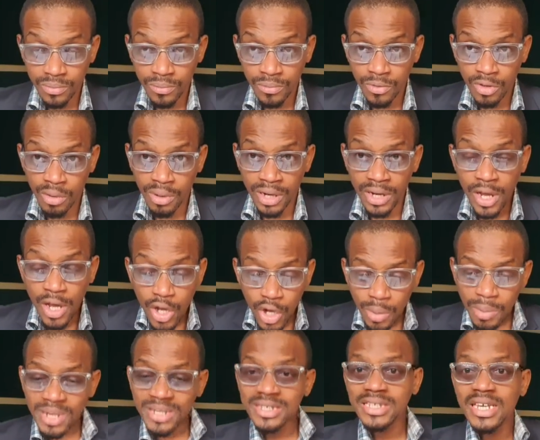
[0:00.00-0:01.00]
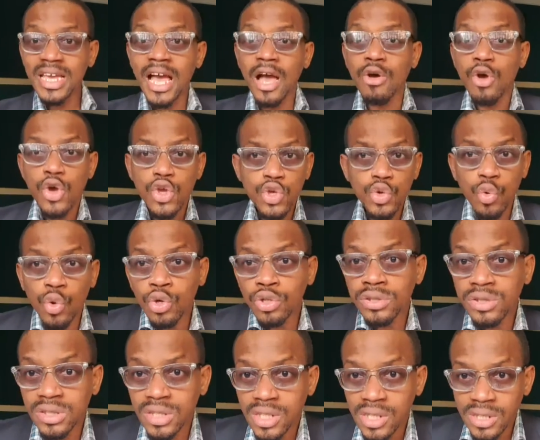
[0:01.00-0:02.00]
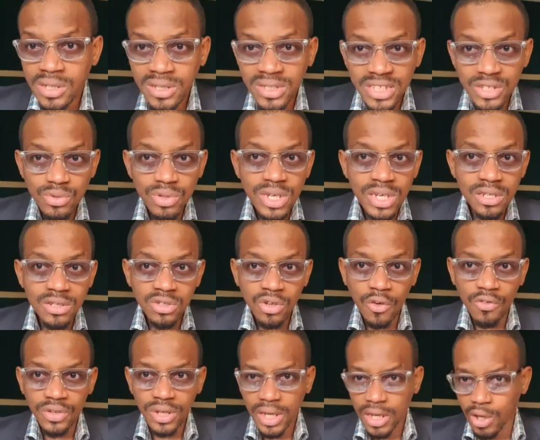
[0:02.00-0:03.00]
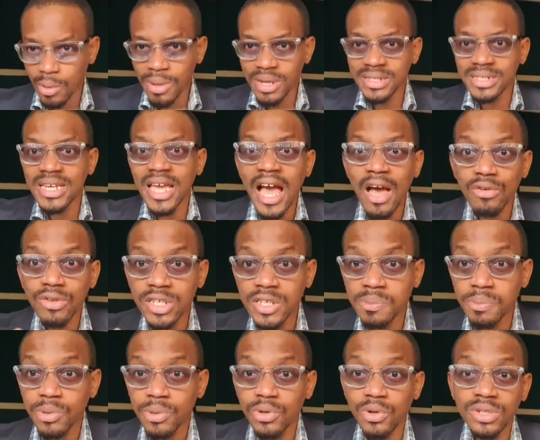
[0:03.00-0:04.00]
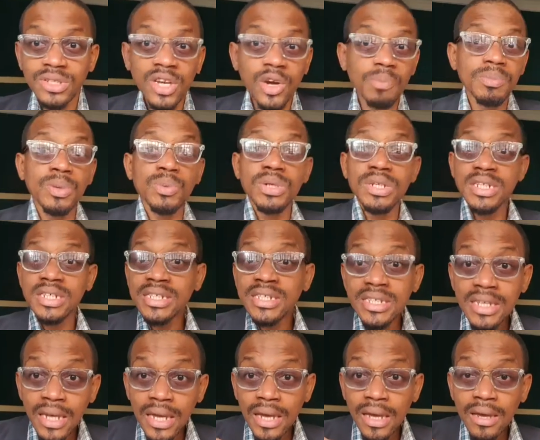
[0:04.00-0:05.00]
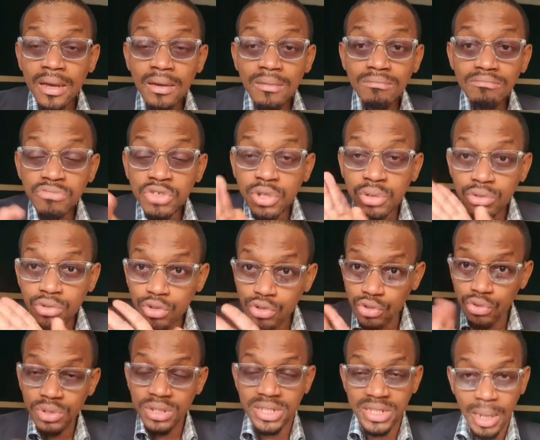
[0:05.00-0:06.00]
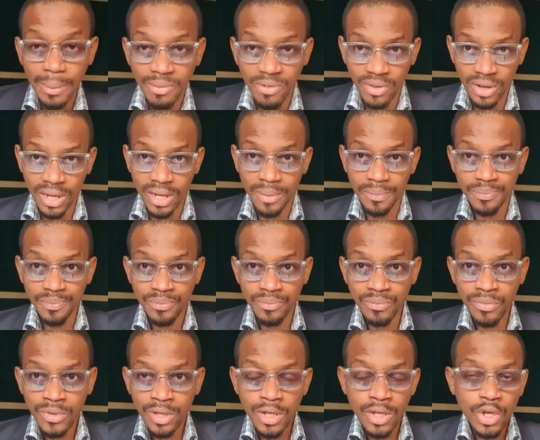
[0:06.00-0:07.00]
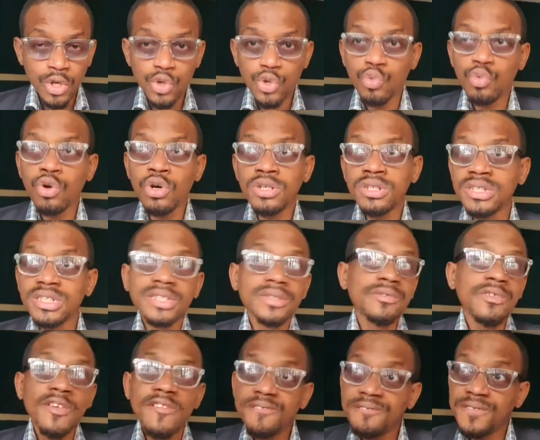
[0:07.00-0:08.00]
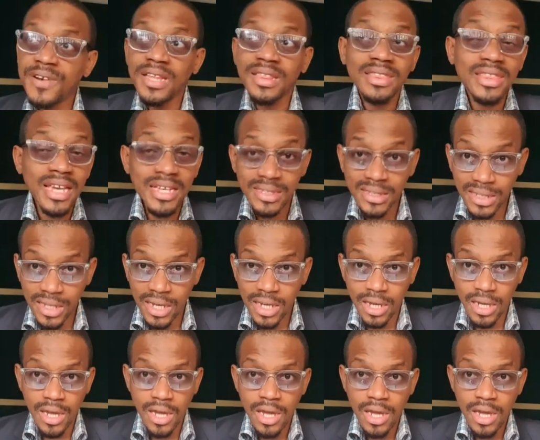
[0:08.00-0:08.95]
All right? Come and see how you want silky soft hair. Come and see how this product helped me with this, to do this type of hair. You want fantastic